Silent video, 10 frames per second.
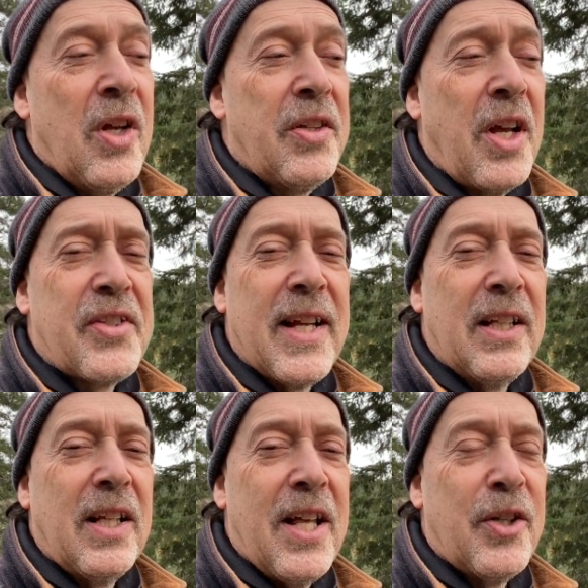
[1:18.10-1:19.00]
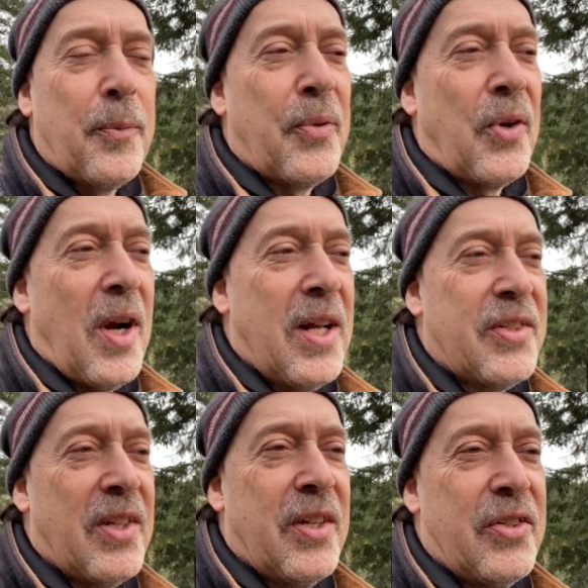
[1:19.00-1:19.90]
does a Leonard
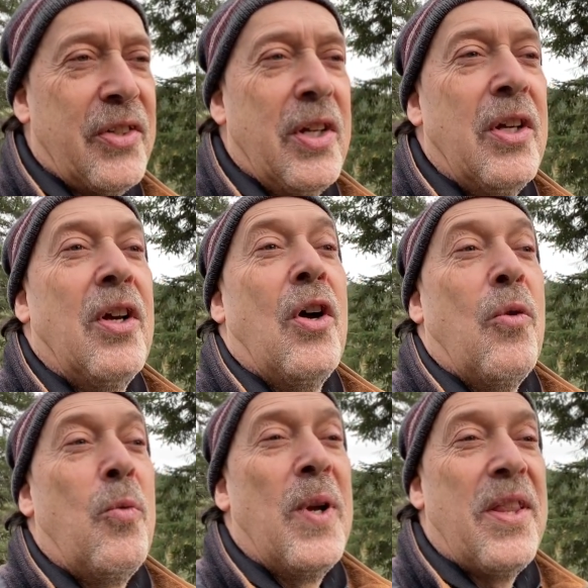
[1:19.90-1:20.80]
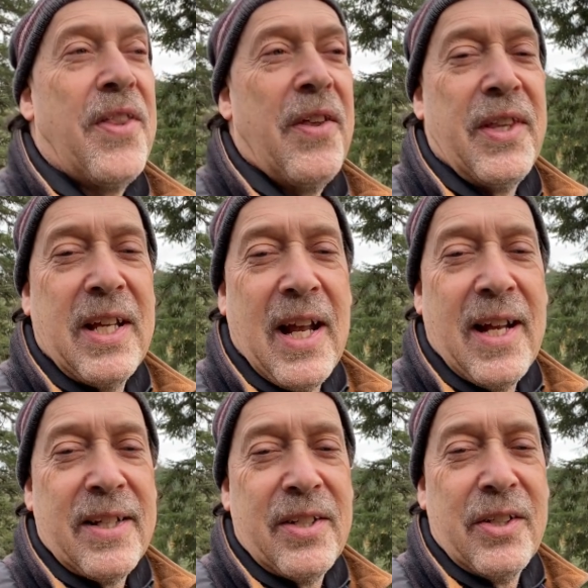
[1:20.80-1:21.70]
process with the
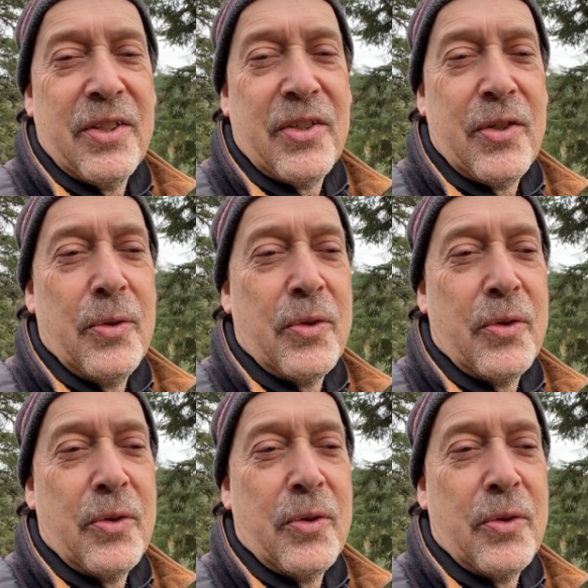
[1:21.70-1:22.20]
gases to